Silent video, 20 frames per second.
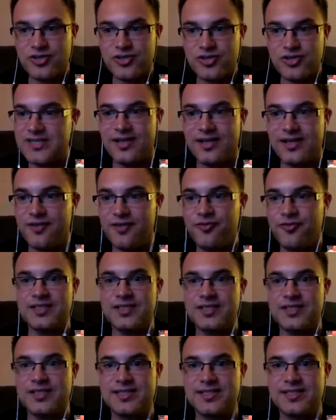he's done for the
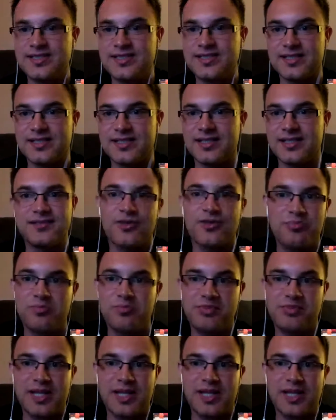season.
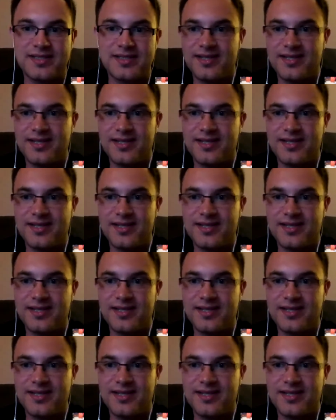So